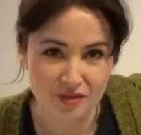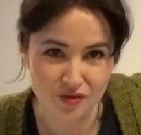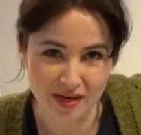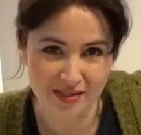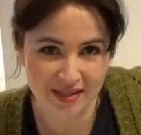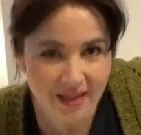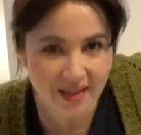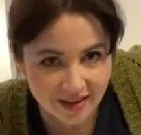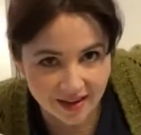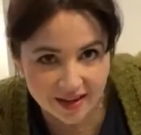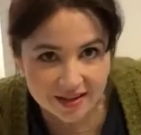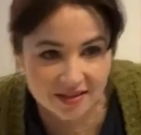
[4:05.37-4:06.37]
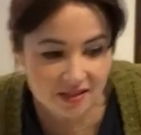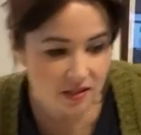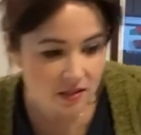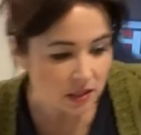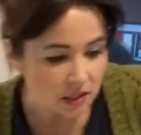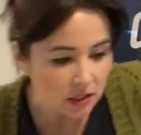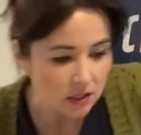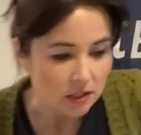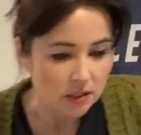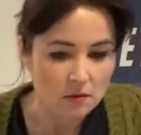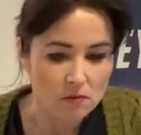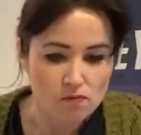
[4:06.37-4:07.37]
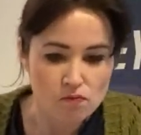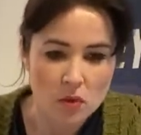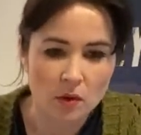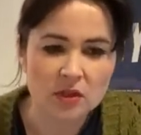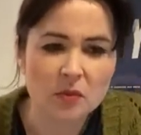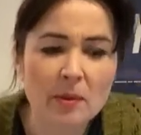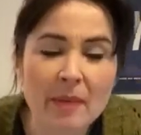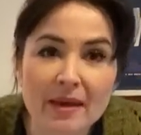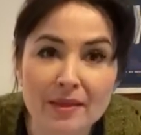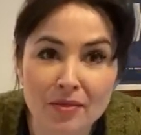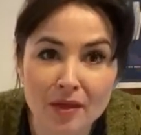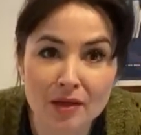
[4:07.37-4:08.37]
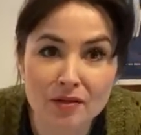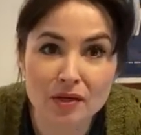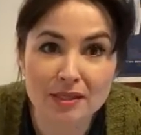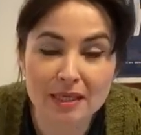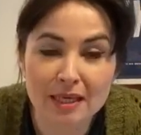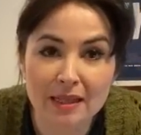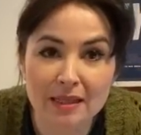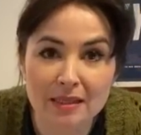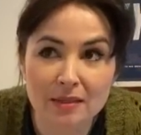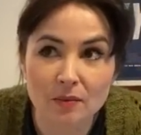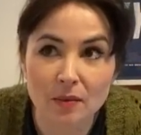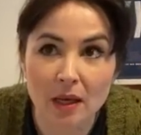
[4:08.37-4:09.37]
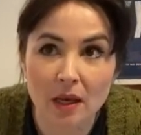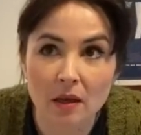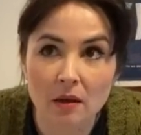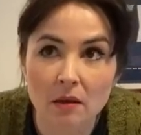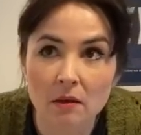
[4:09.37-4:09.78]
dress in it. Or did we make the Thea dress together, didn't we?